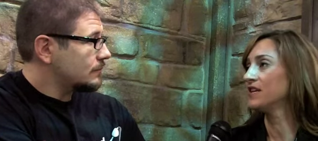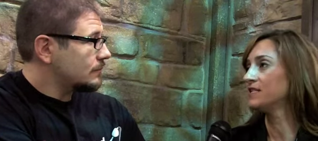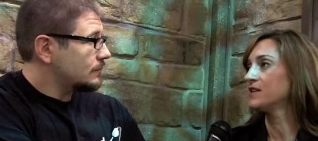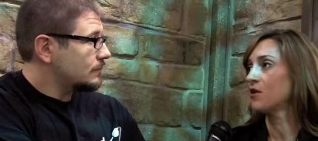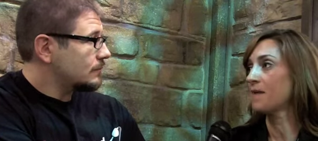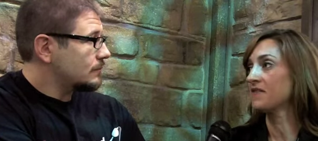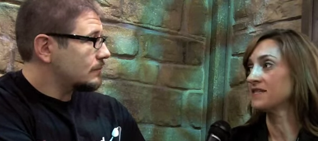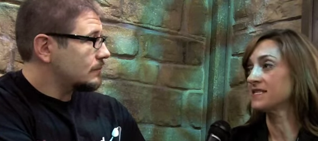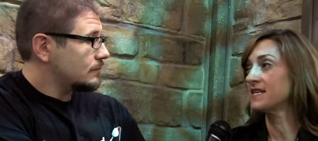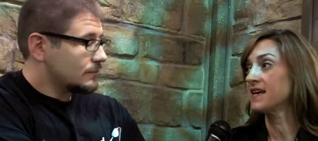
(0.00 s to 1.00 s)
Speaker 1: you need to know about the
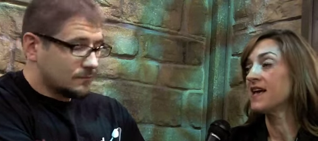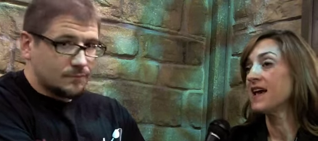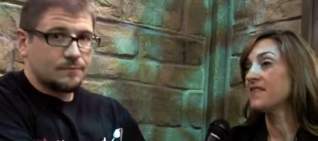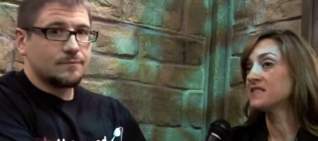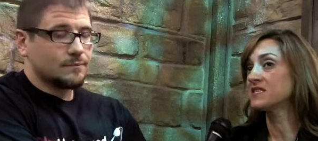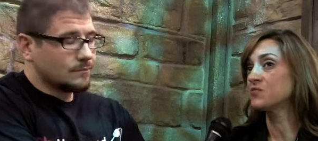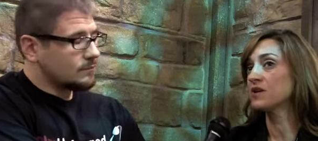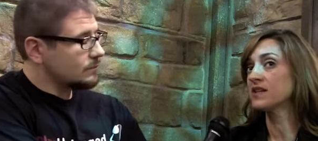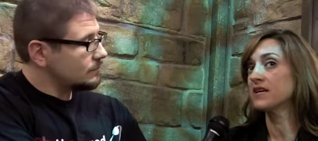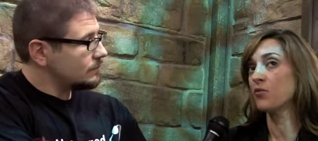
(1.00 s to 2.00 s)
city. And this is
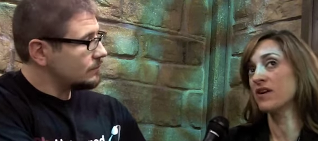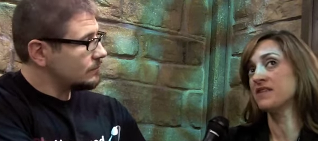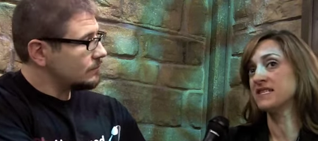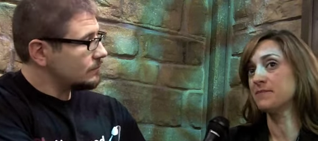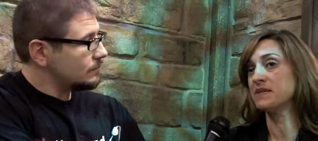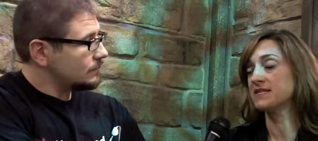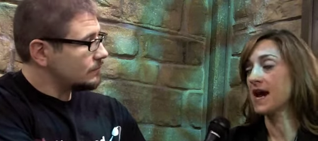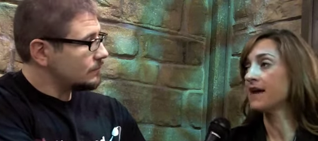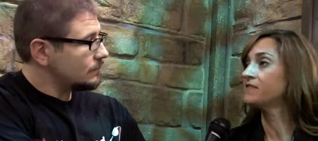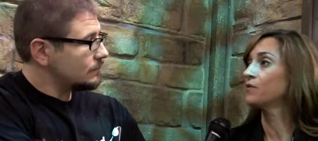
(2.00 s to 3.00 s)
really one of the deepest
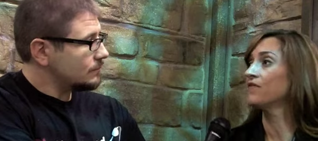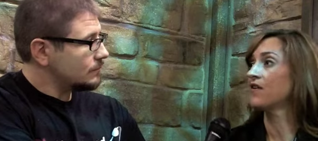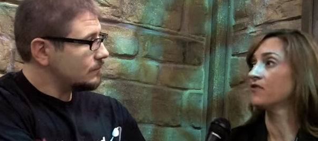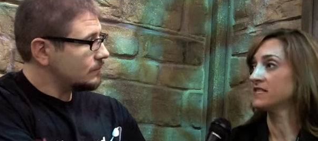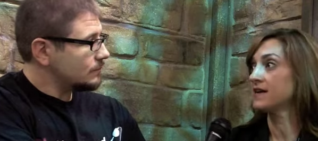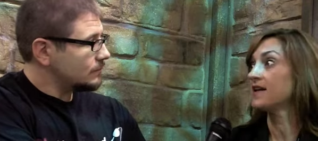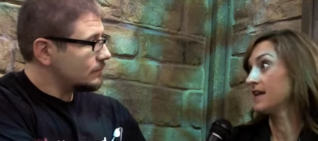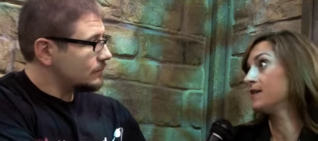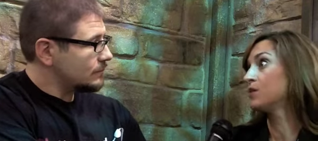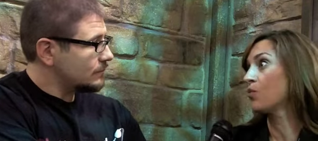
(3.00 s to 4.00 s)
dives we've ever done done
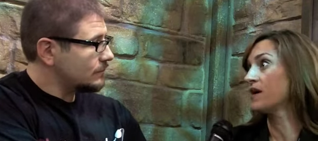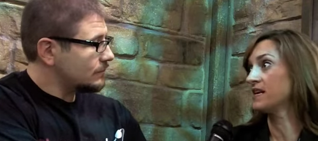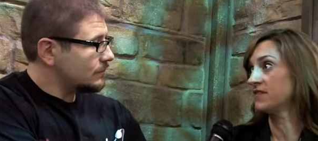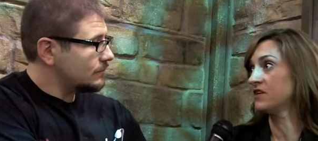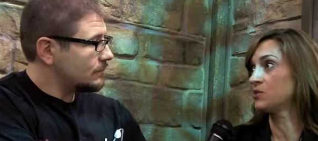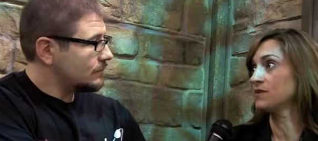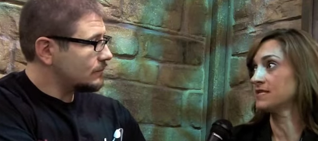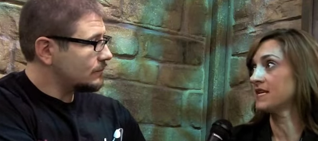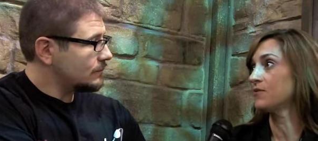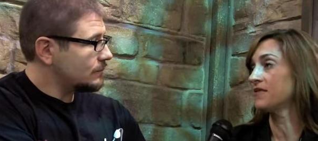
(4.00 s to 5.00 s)
into one individual
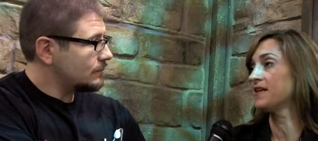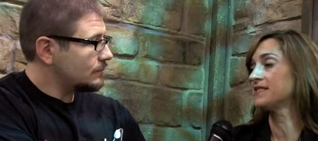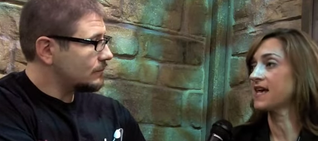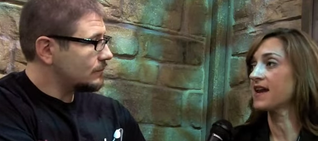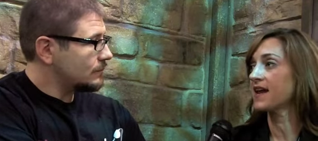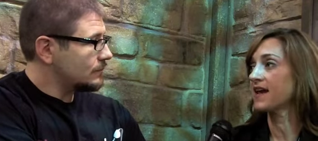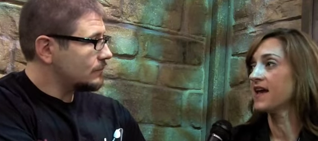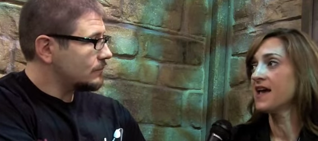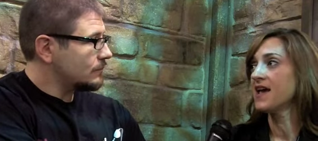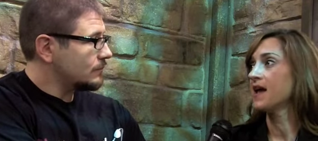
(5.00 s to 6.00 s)
city within a setting
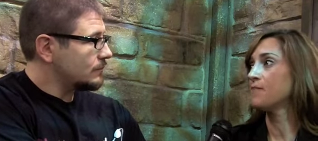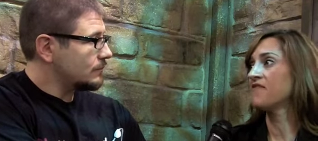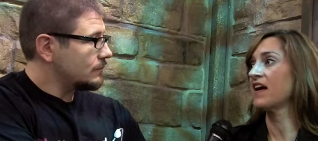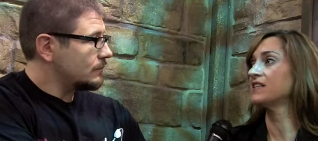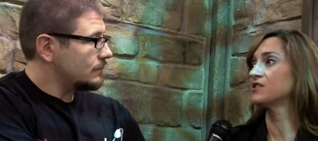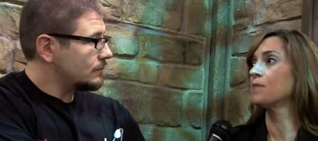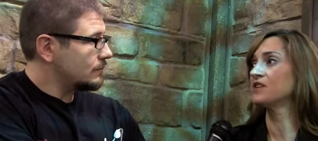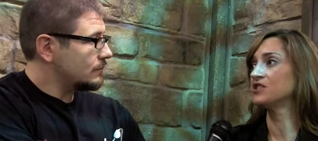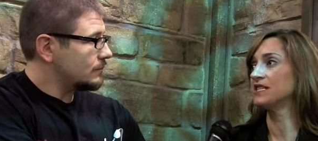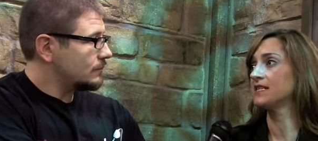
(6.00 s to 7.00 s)
and provided so
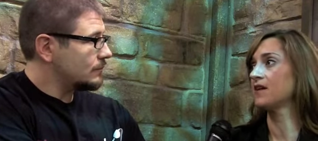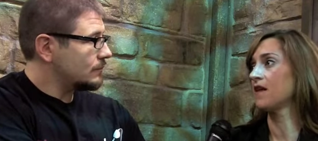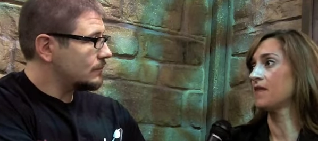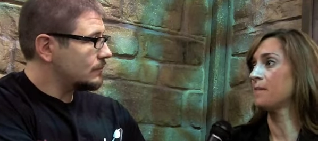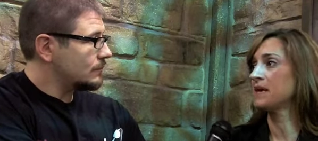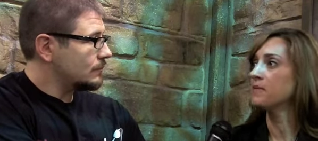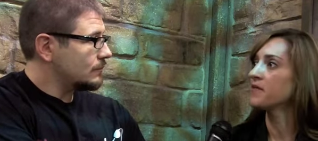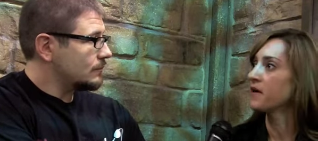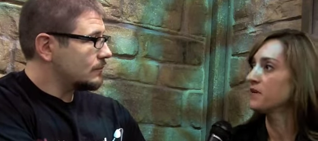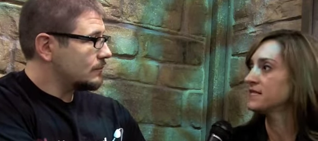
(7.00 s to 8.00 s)
much detail on the people
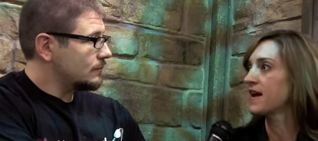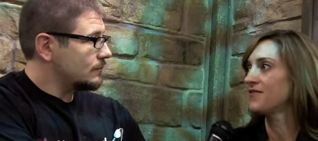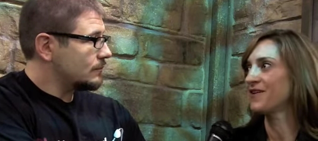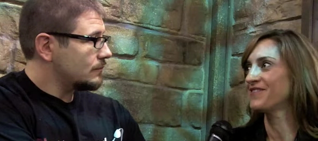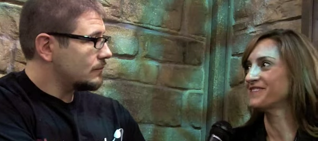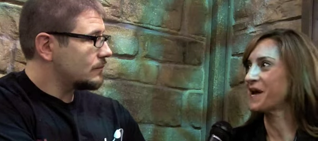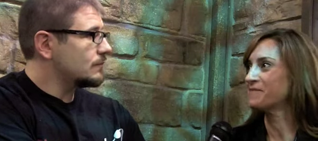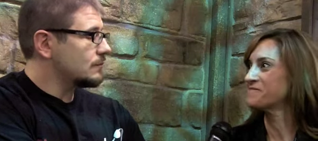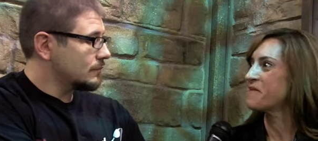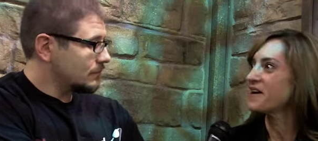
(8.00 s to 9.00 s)
that reside there, the
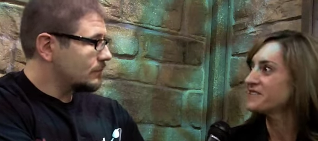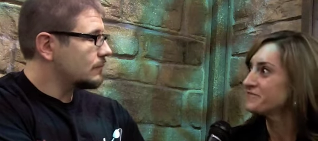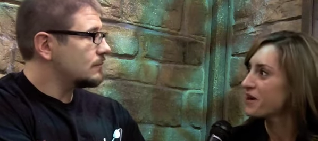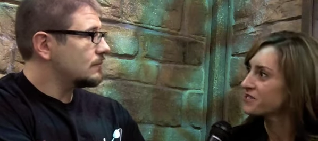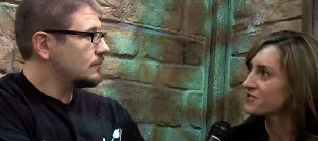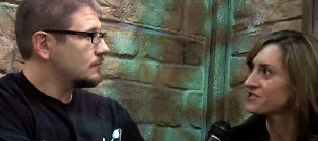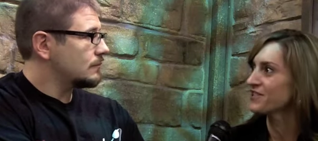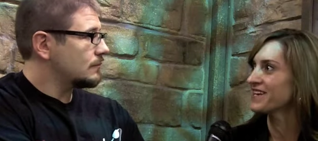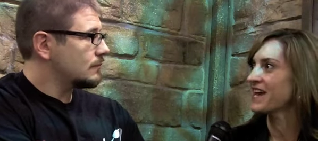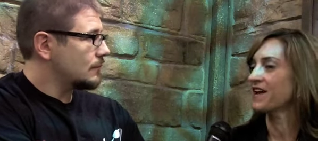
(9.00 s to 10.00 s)
types of mon- monsters you'll
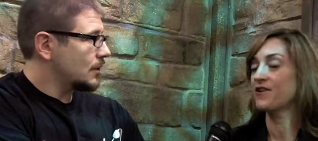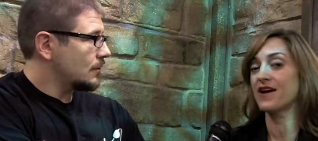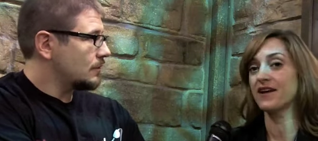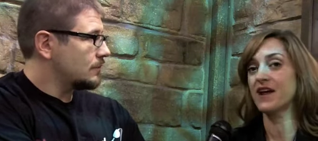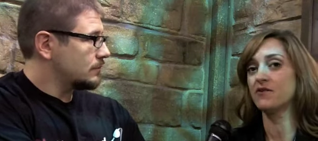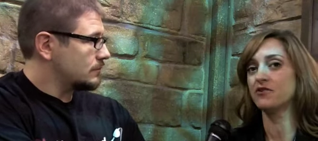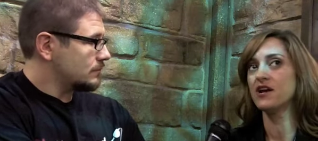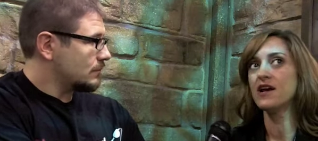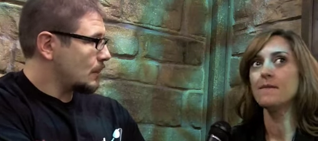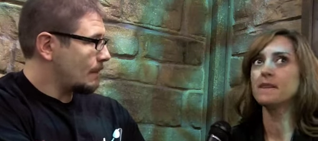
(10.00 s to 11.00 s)
encounter, encounter,
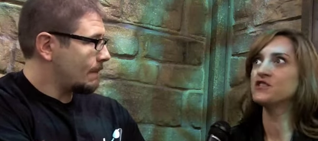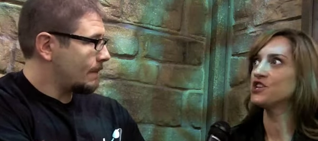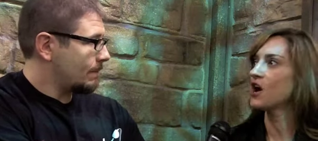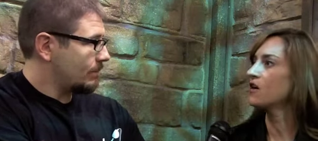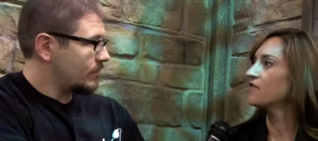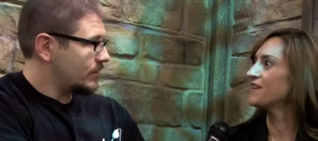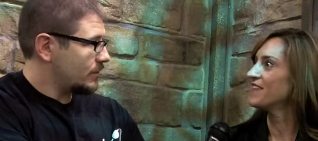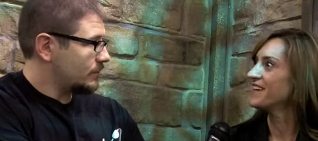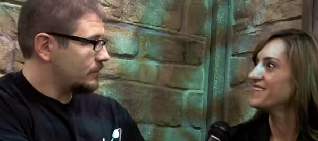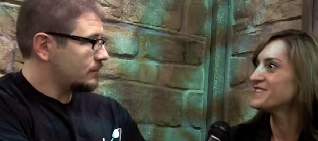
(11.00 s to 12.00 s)
the geography, the
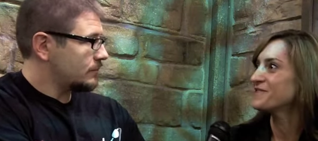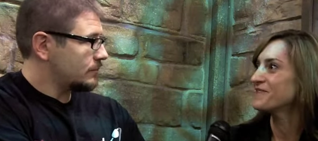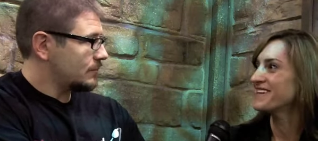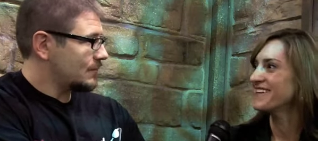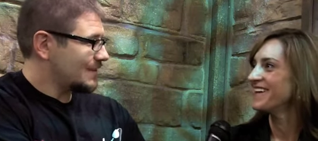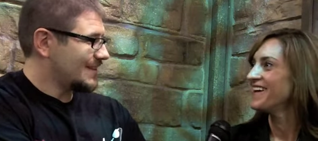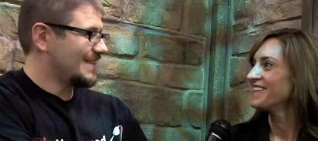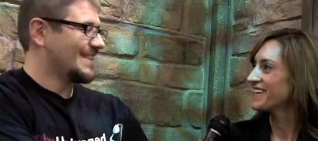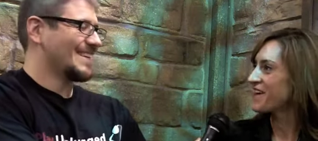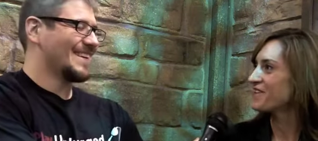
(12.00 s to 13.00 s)
history,
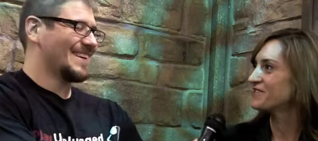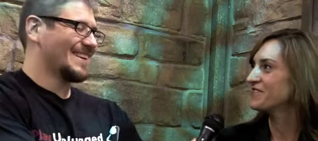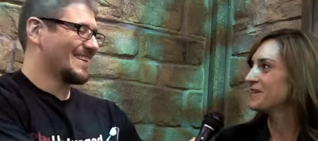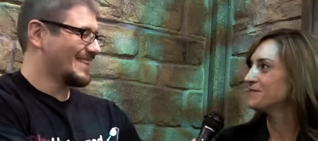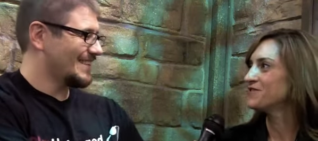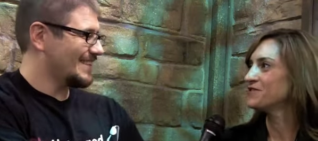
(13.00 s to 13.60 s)
the character themes,